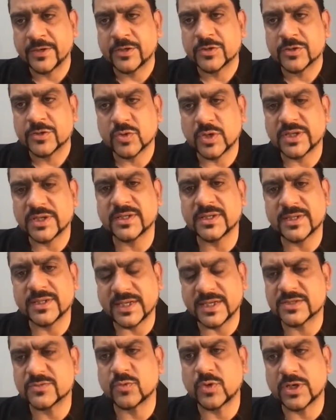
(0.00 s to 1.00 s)
So I think
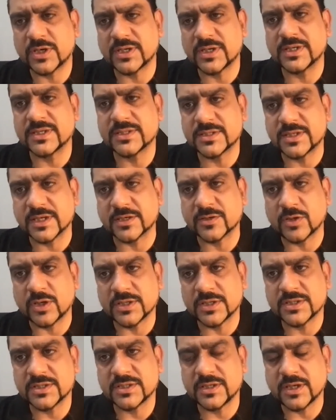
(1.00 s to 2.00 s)
that's what is
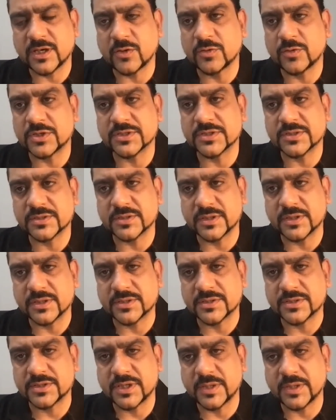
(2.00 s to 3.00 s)
technology, how it
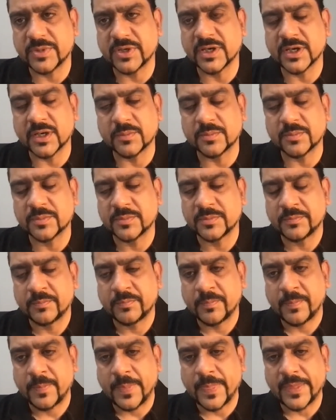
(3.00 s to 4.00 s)
is shaping up.
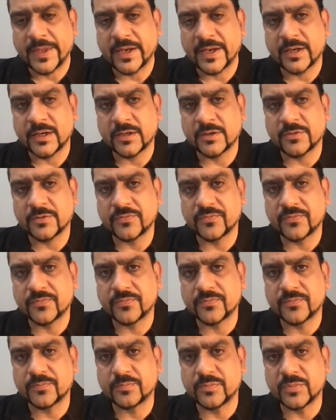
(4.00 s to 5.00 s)
And
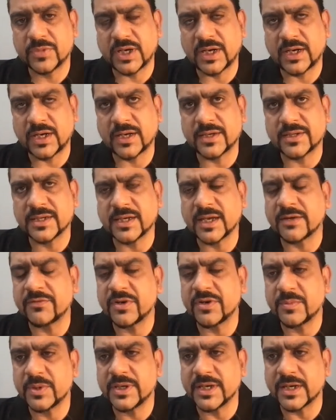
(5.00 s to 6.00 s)
I think
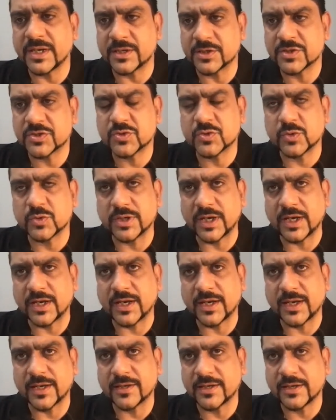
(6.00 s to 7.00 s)
everybody understood.
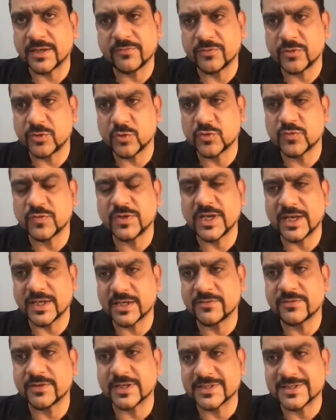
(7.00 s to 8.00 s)
I
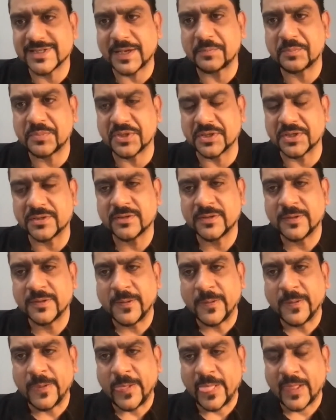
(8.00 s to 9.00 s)
give an example
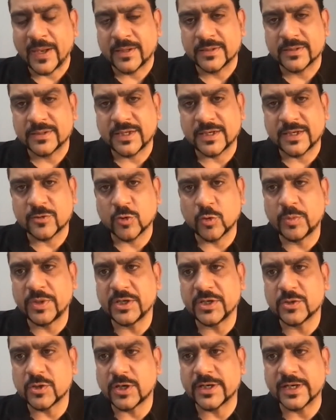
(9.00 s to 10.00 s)
that
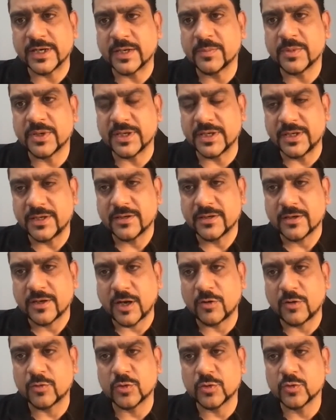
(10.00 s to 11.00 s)
nobody taught anybody
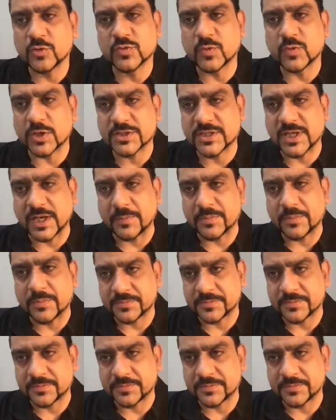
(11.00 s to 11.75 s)
how to use WhatsApp.